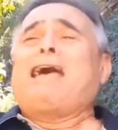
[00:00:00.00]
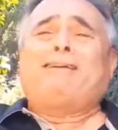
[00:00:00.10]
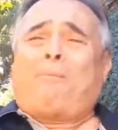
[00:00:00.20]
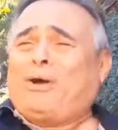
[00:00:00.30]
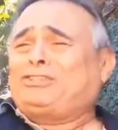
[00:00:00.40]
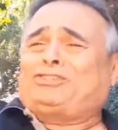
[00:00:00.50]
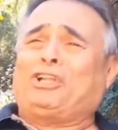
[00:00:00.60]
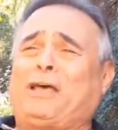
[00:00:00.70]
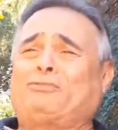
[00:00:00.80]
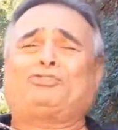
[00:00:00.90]
I go watch
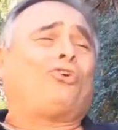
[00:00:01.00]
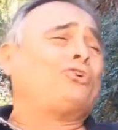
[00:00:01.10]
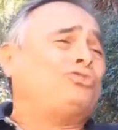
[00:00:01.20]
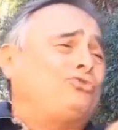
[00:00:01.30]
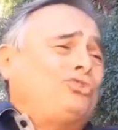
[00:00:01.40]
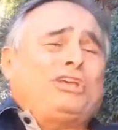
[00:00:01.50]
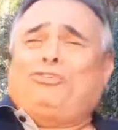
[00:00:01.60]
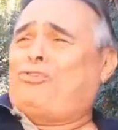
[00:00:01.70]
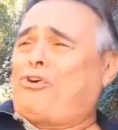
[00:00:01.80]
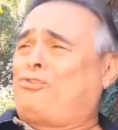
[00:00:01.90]
the love stories. You
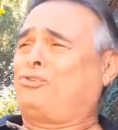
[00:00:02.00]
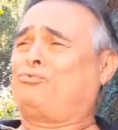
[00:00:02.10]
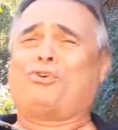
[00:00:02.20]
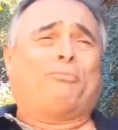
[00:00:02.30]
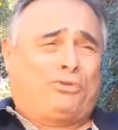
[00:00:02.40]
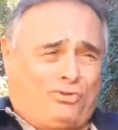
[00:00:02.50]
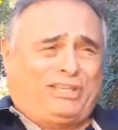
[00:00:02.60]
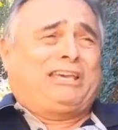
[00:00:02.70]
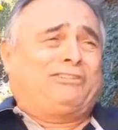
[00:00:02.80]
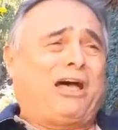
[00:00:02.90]
think you go in the room and you
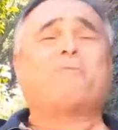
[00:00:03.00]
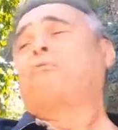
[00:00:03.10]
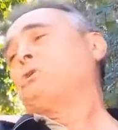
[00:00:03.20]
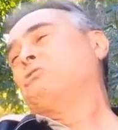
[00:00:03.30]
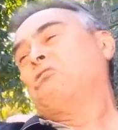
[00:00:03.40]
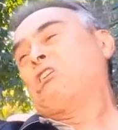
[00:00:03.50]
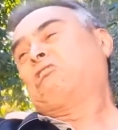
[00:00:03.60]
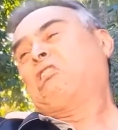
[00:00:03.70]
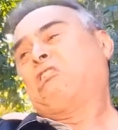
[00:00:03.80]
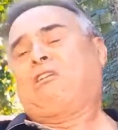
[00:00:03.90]
get love?
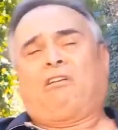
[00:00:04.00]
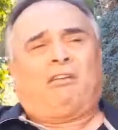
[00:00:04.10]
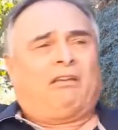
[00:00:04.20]
Nothing.